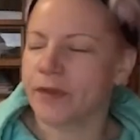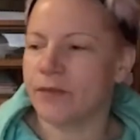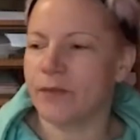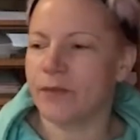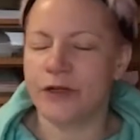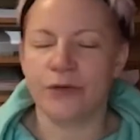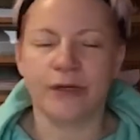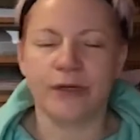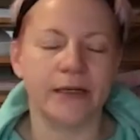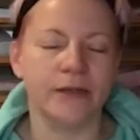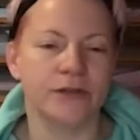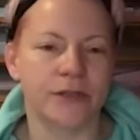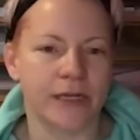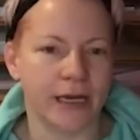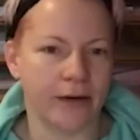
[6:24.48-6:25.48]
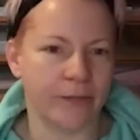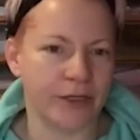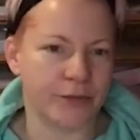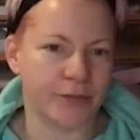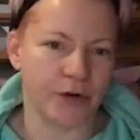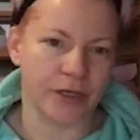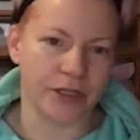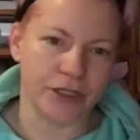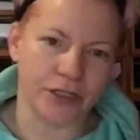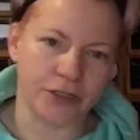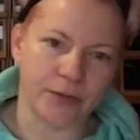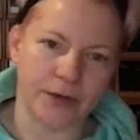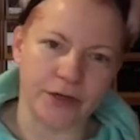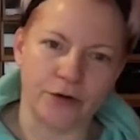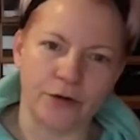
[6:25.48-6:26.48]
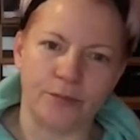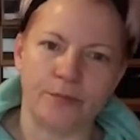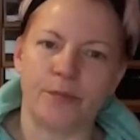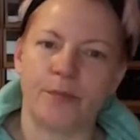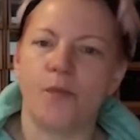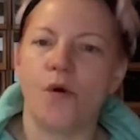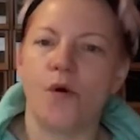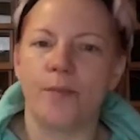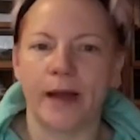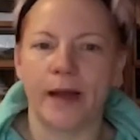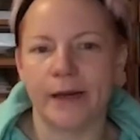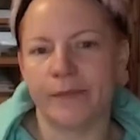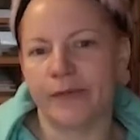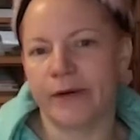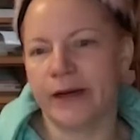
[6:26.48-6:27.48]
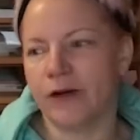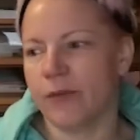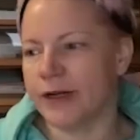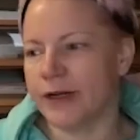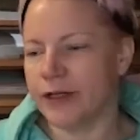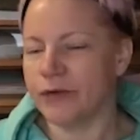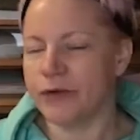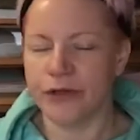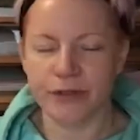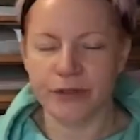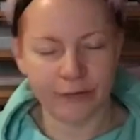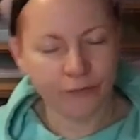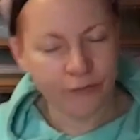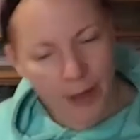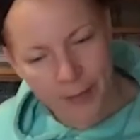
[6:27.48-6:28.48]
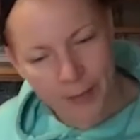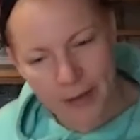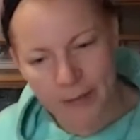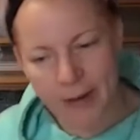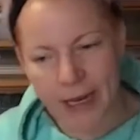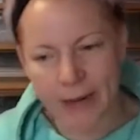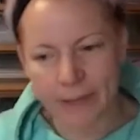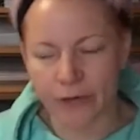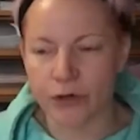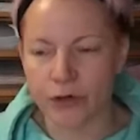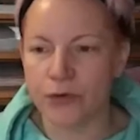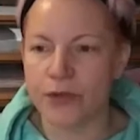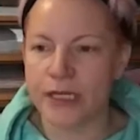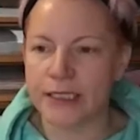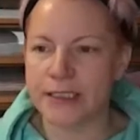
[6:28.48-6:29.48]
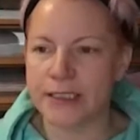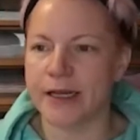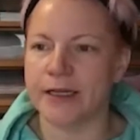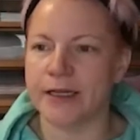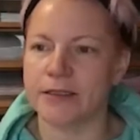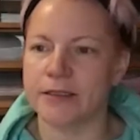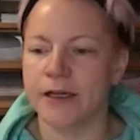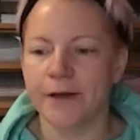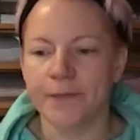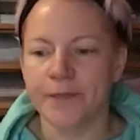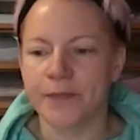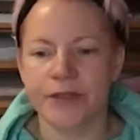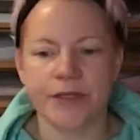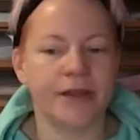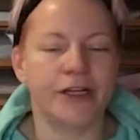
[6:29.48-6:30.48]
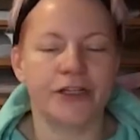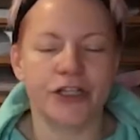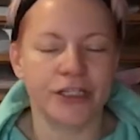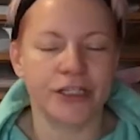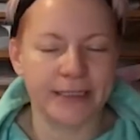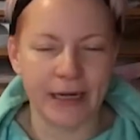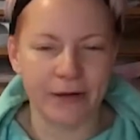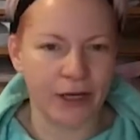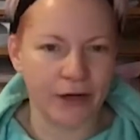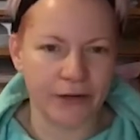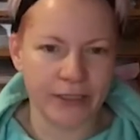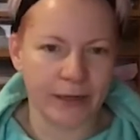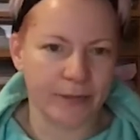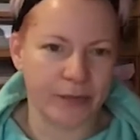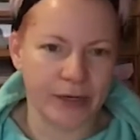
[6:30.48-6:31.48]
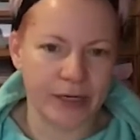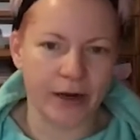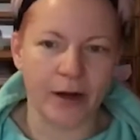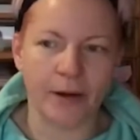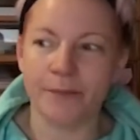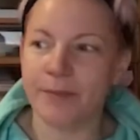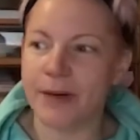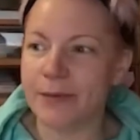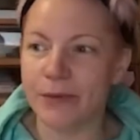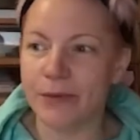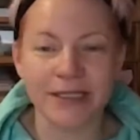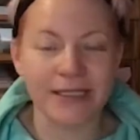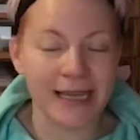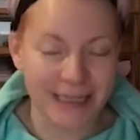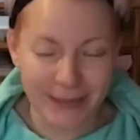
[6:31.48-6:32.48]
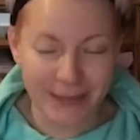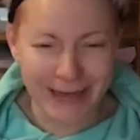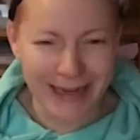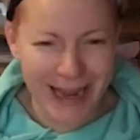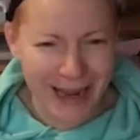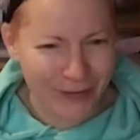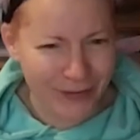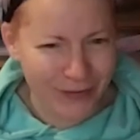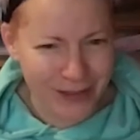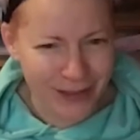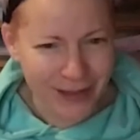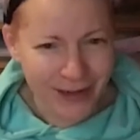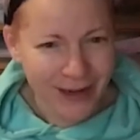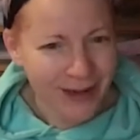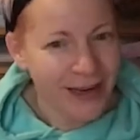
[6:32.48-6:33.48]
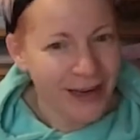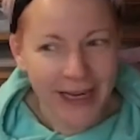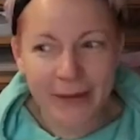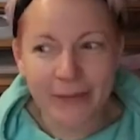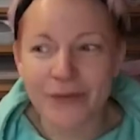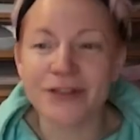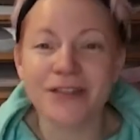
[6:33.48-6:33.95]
when you're gilding, which products to use when you're wallpapering, or when you're using wrapping paper, and all these things. So they could just download it and print out. And people were sending me gifts. It was